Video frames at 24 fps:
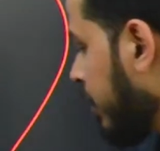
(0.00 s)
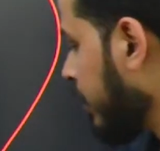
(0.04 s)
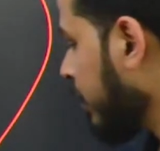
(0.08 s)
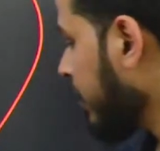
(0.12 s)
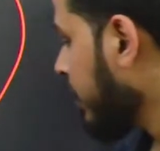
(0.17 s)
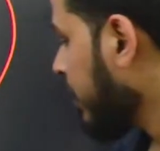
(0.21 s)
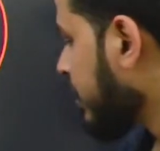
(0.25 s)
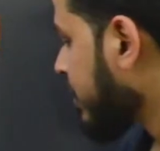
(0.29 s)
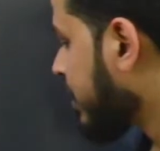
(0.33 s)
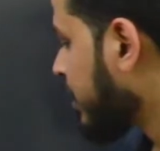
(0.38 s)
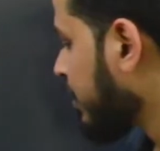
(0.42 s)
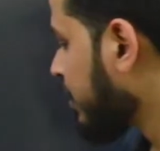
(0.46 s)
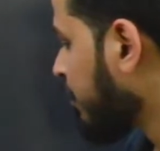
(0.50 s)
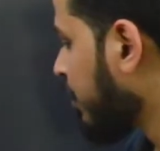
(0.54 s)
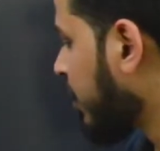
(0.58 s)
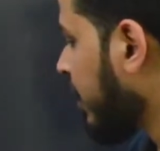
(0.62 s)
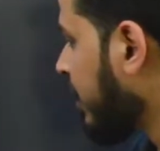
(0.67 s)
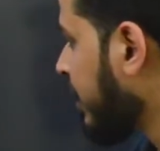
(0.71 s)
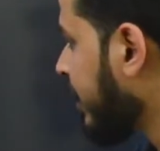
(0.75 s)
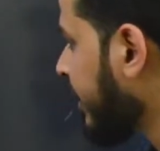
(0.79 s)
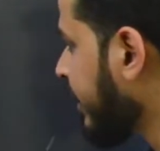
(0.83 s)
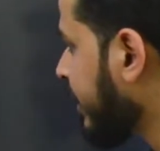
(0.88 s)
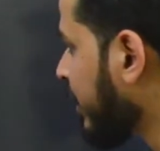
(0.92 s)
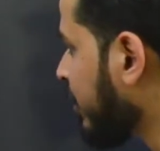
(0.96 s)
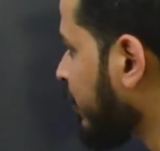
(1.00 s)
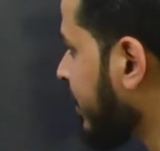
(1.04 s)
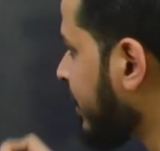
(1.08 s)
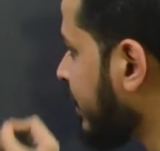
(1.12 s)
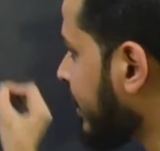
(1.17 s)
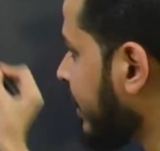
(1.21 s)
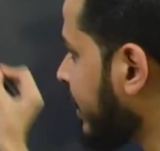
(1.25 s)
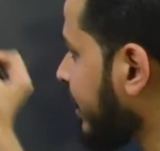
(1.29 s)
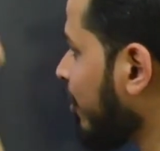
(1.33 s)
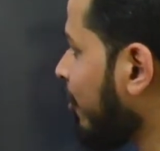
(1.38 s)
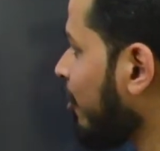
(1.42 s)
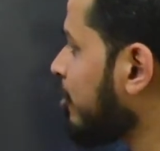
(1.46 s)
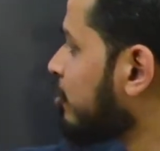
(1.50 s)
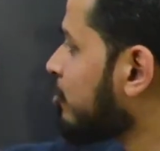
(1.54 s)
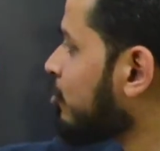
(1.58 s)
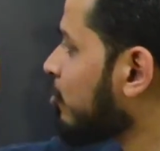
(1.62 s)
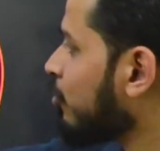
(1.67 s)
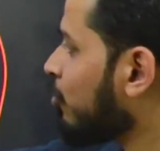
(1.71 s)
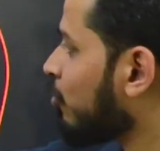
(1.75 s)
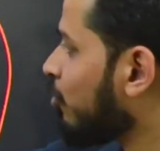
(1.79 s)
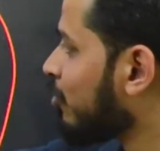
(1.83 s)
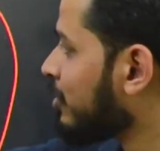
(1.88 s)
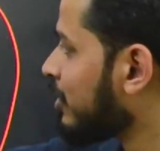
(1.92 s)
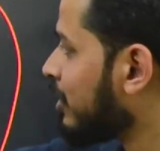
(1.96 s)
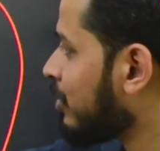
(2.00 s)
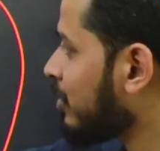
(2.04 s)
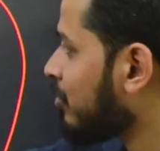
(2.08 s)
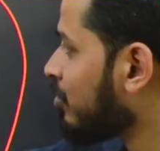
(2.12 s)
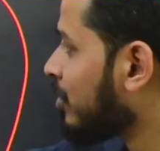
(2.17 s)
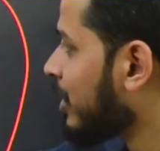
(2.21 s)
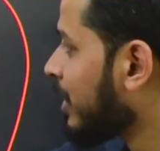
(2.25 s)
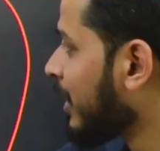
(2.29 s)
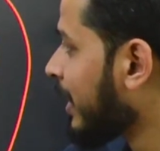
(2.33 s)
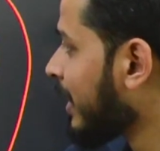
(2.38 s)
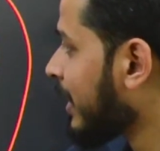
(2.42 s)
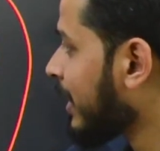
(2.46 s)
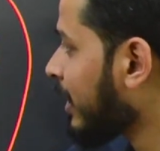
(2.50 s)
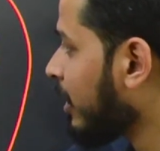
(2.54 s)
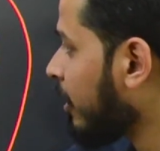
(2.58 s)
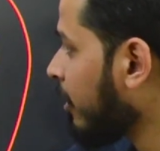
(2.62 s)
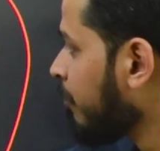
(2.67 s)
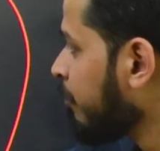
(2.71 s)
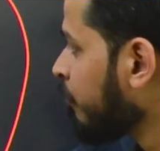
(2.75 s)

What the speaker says: Similarly, 20 also goes into the data.